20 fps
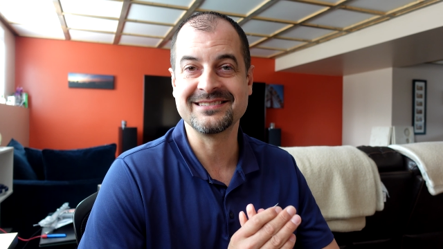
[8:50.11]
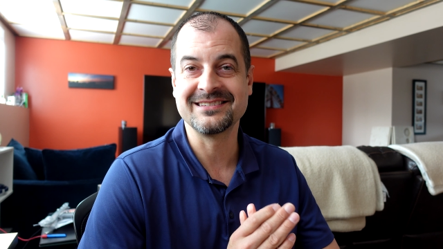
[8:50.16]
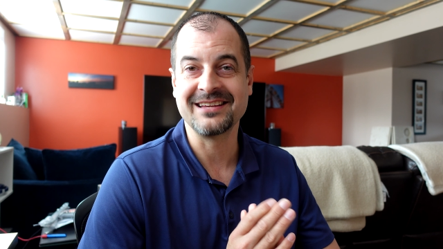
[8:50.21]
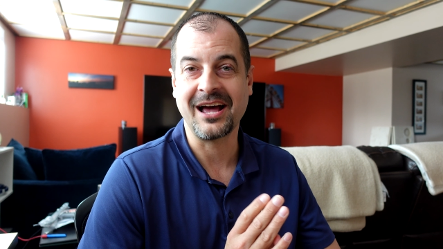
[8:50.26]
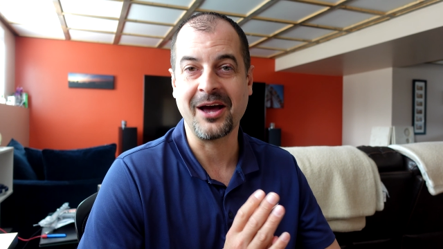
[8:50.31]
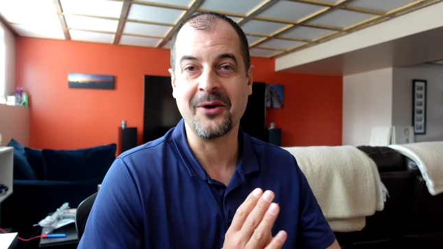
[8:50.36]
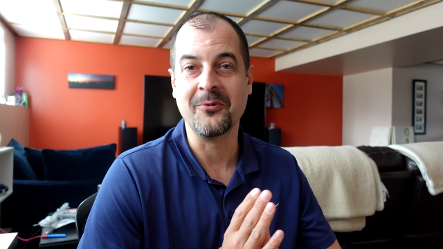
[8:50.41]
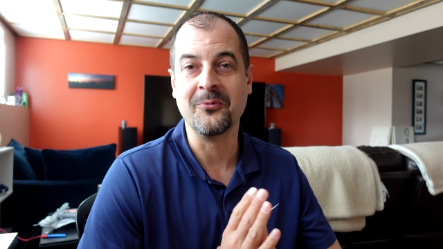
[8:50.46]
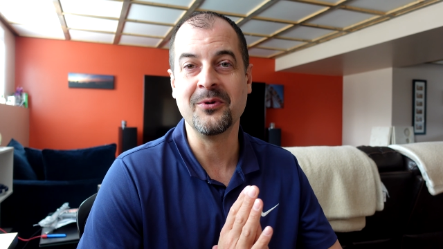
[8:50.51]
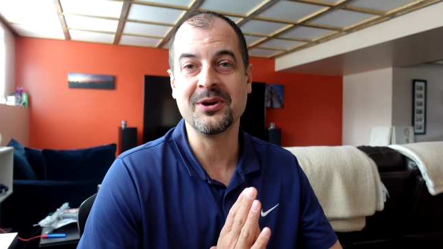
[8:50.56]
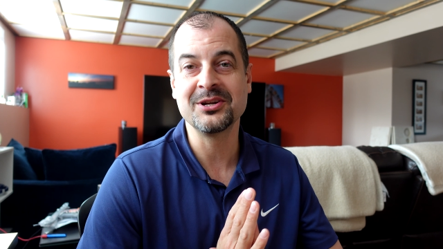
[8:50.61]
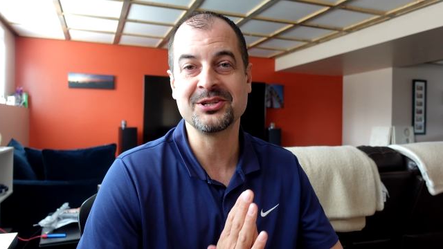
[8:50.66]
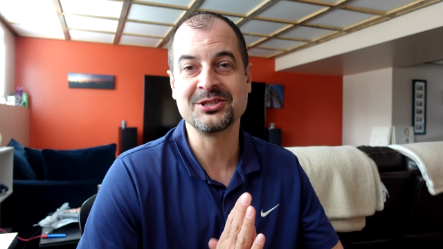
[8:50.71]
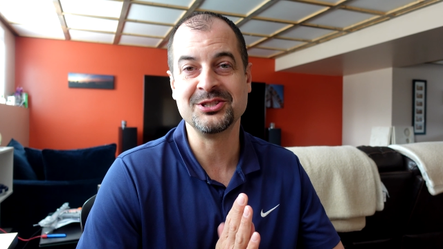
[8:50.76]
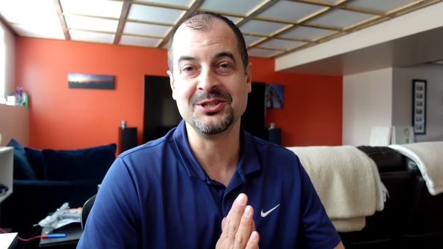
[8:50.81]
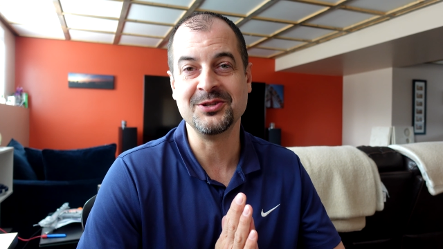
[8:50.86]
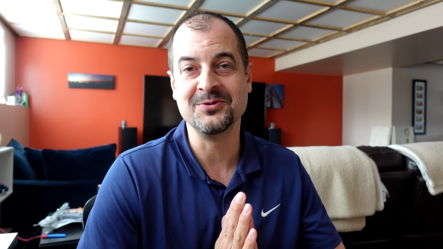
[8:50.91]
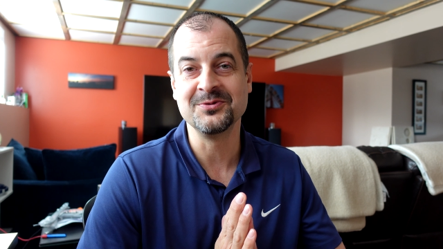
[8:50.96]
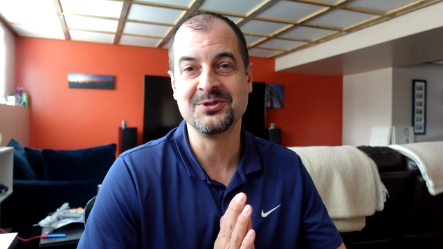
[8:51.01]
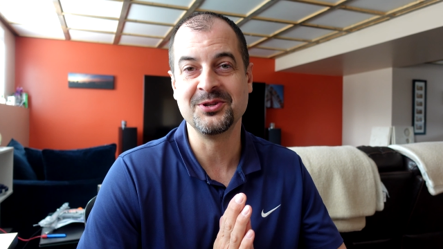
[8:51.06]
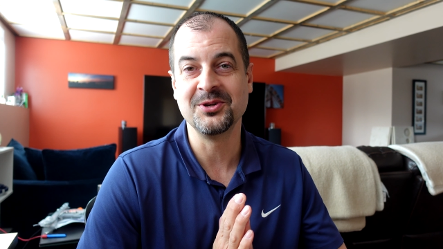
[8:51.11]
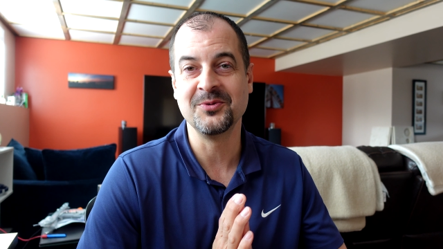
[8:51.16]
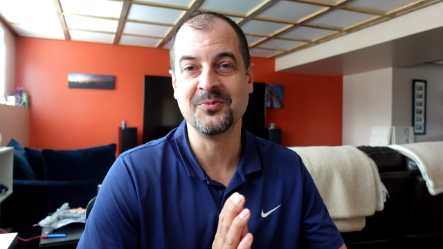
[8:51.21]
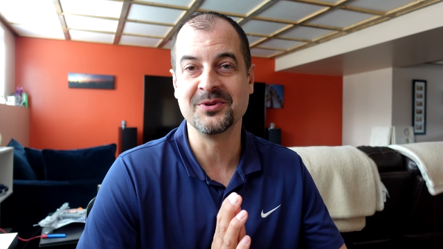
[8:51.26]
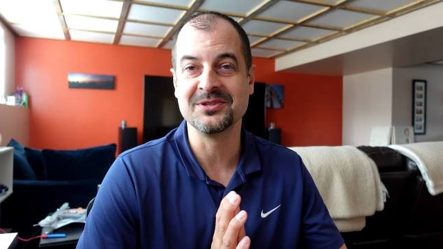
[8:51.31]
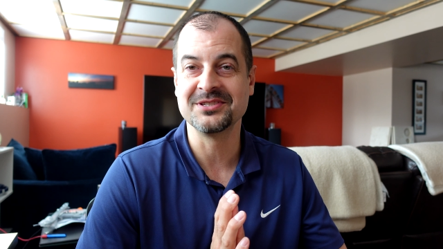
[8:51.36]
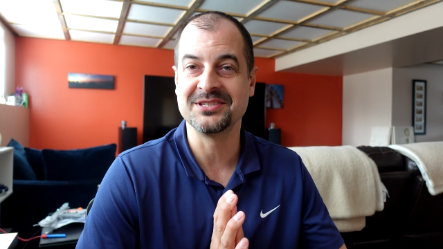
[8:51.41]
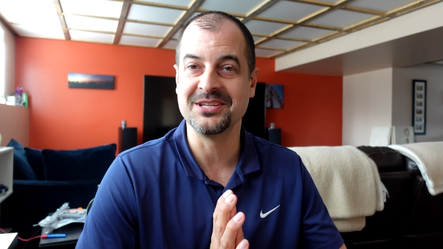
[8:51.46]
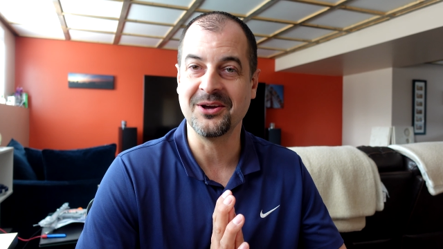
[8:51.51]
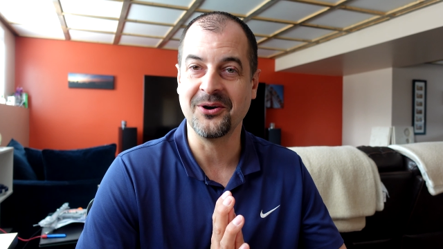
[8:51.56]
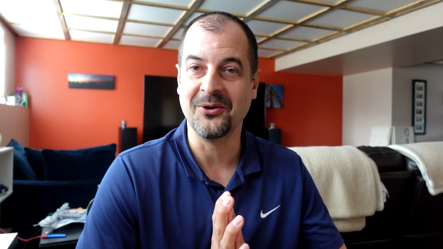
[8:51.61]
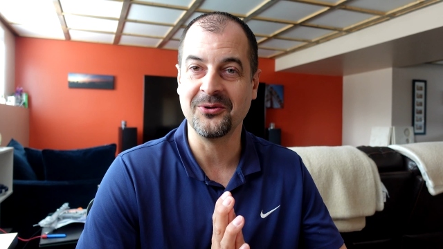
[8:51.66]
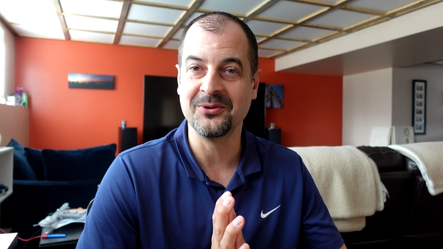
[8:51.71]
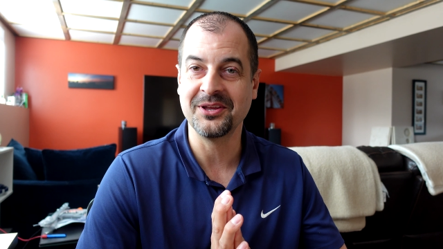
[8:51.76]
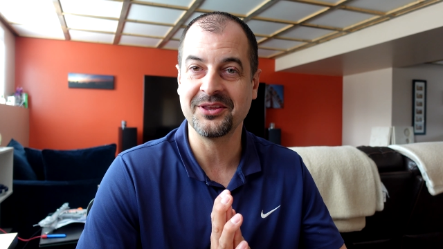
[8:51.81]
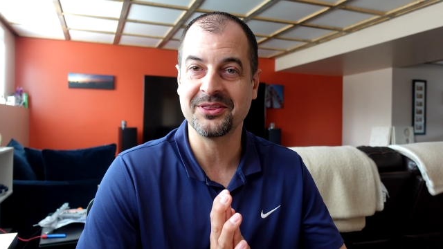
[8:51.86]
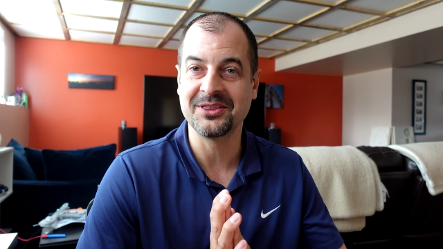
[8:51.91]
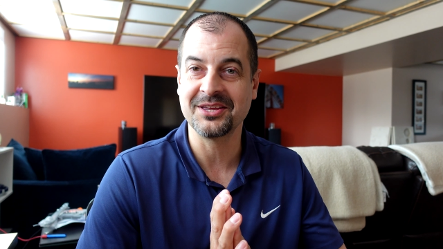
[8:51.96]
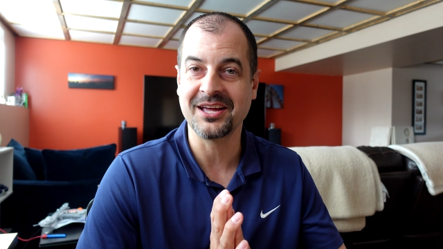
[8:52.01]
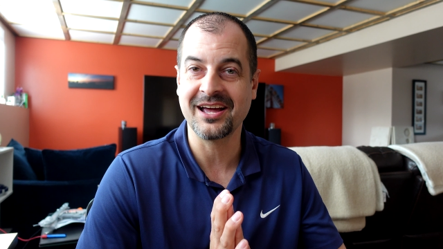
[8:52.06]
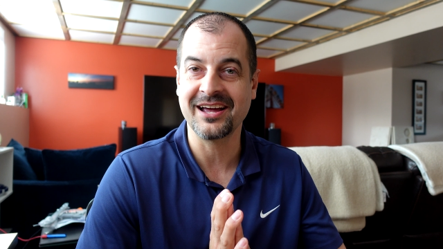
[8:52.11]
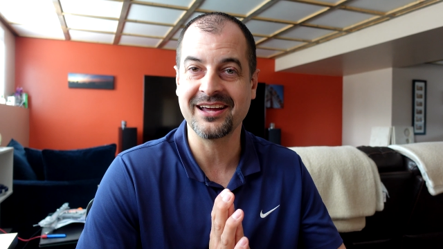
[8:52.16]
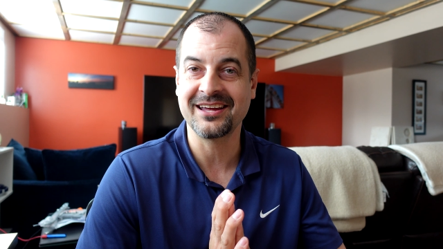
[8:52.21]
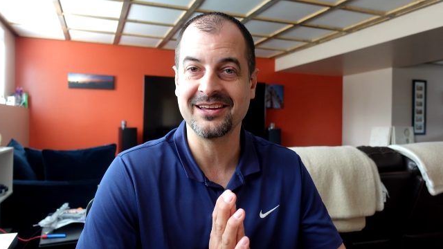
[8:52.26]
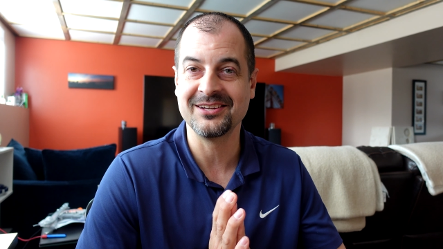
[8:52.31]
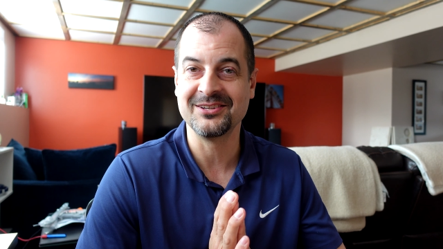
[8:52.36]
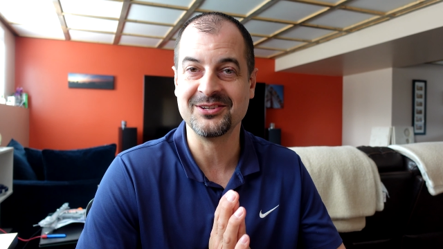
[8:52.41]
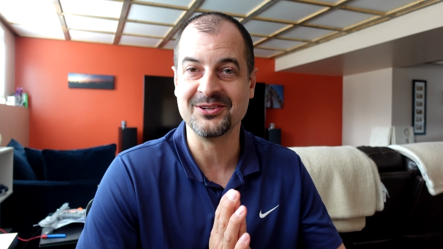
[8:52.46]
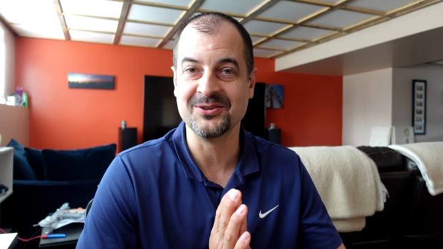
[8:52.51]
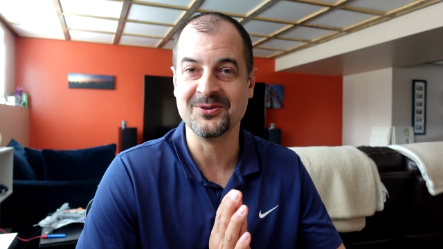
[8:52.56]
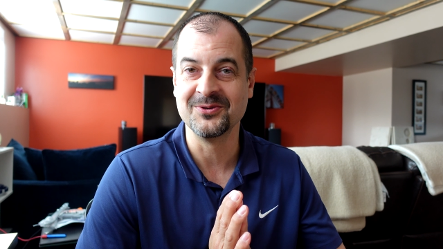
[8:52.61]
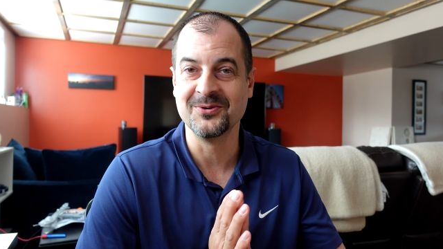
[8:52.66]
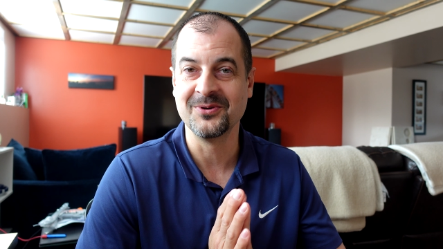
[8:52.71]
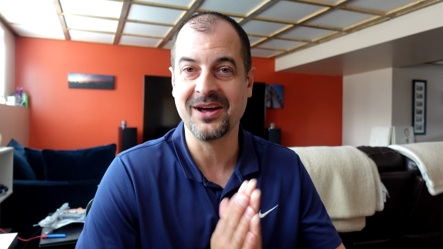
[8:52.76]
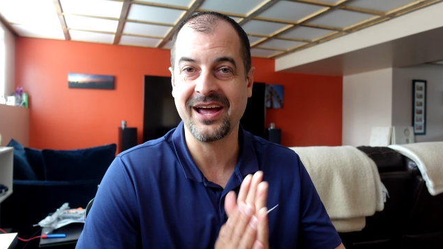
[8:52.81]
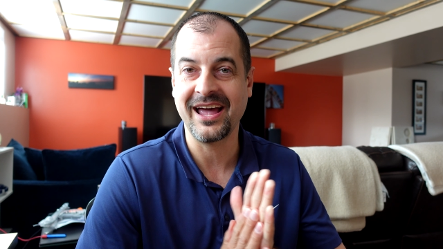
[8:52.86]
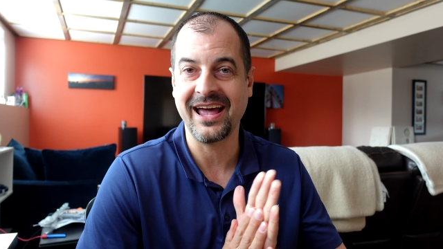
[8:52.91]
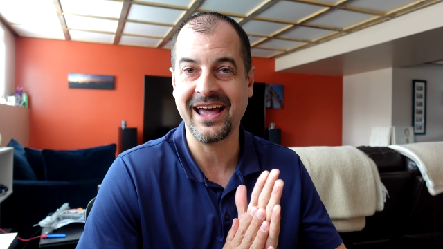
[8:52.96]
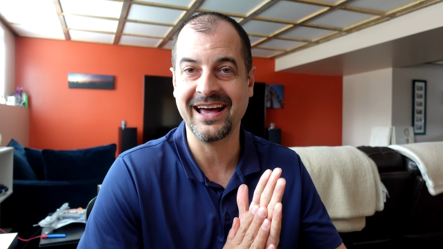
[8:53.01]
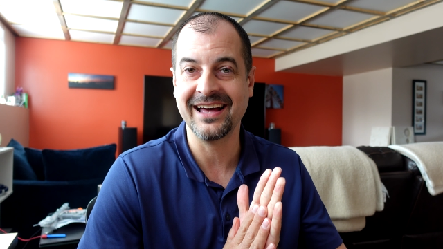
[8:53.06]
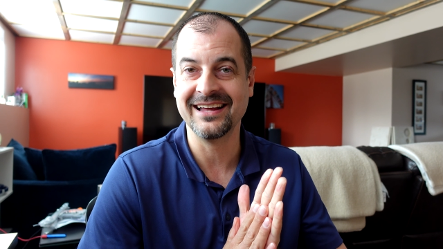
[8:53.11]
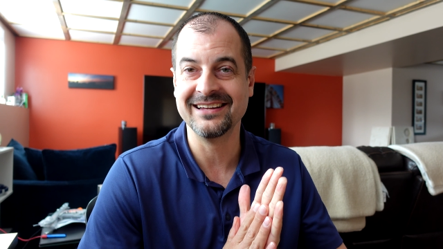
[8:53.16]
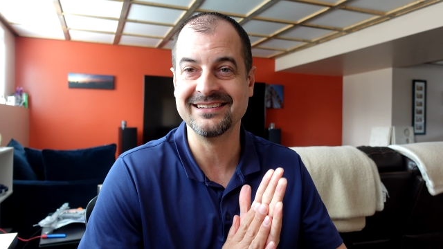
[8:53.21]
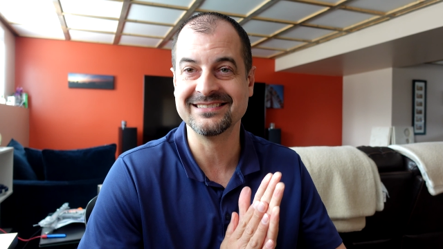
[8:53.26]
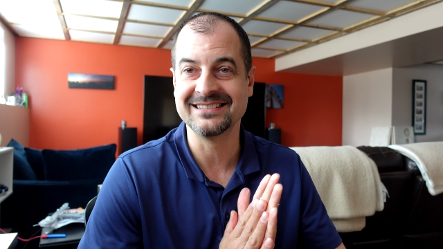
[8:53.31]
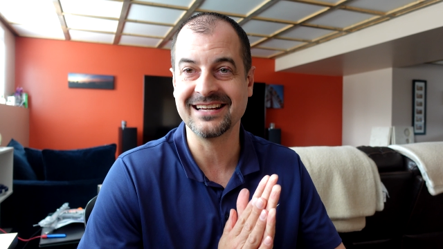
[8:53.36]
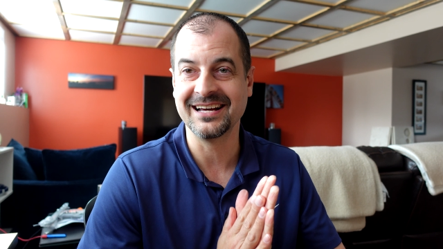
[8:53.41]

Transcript: I wish YouTube was the only thing I could do and